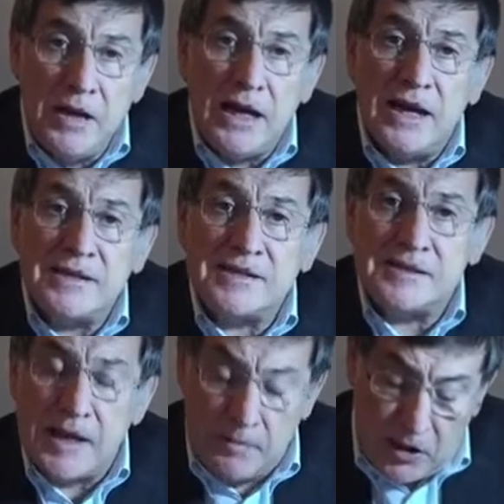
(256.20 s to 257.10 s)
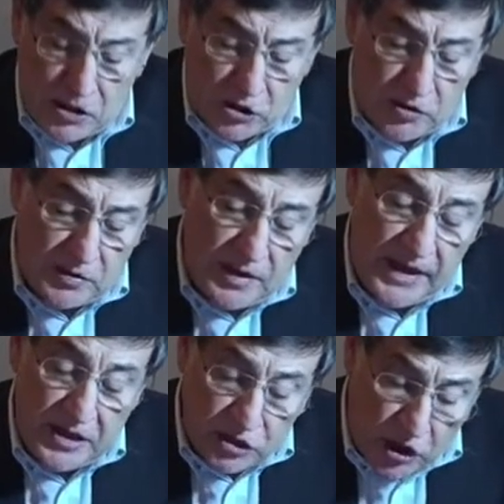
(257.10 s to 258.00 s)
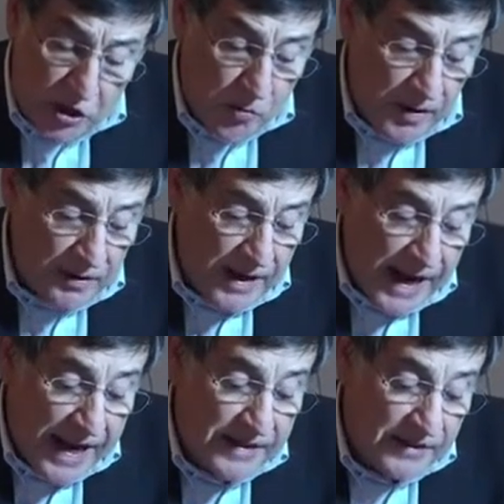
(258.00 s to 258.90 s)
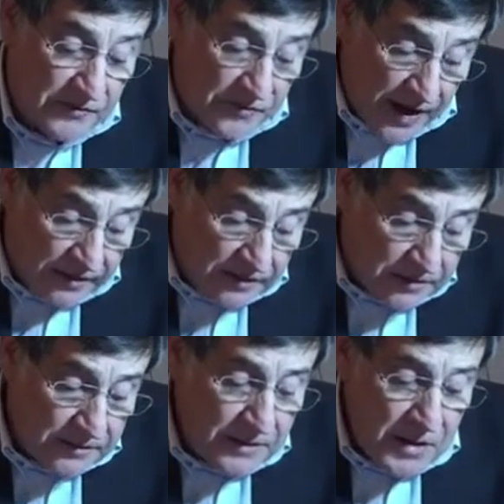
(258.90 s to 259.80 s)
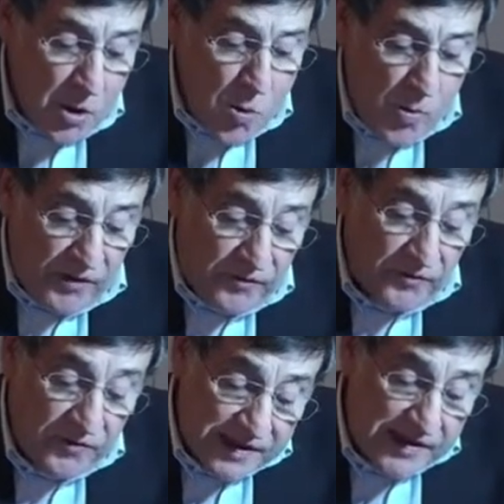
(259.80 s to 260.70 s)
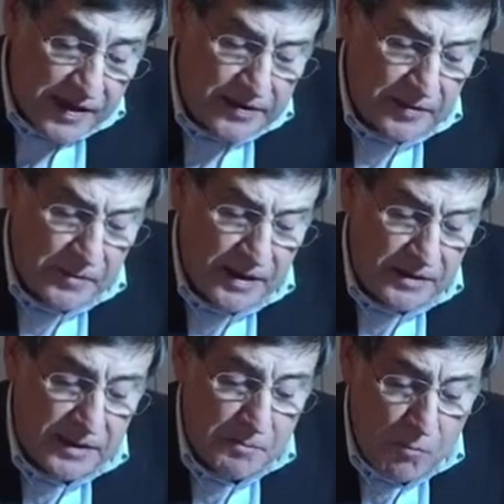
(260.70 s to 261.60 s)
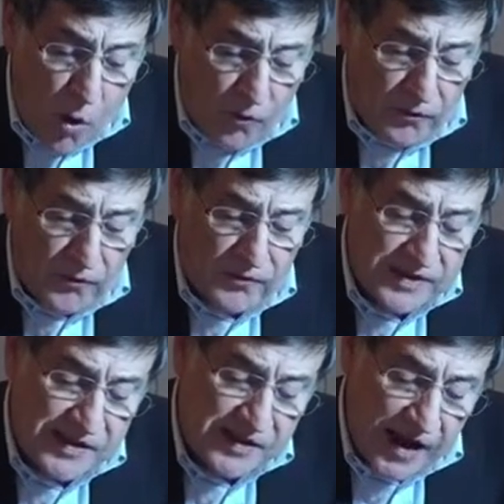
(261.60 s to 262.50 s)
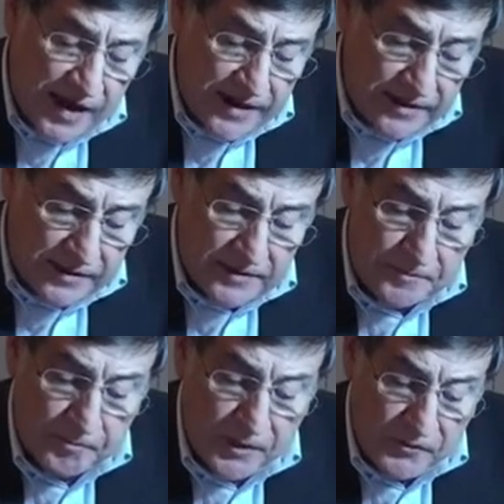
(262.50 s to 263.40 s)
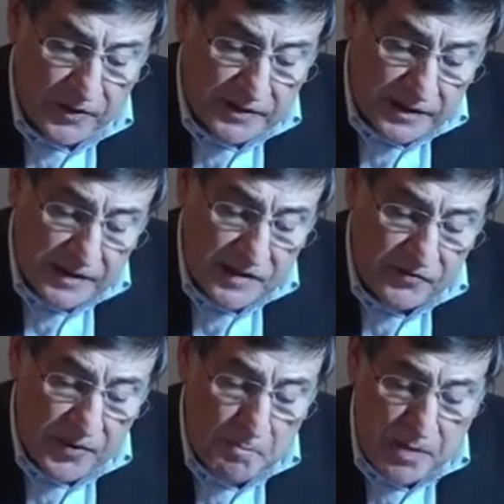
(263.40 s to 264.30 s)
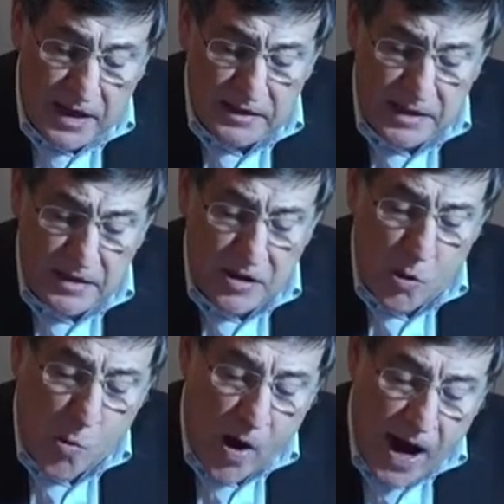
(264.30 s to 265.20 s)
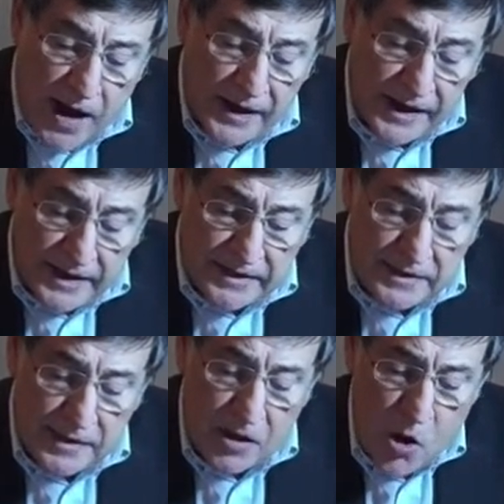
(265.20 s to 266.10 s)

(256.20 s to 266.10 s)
be established in Genova, and that with this agreement both the site, that is the building where it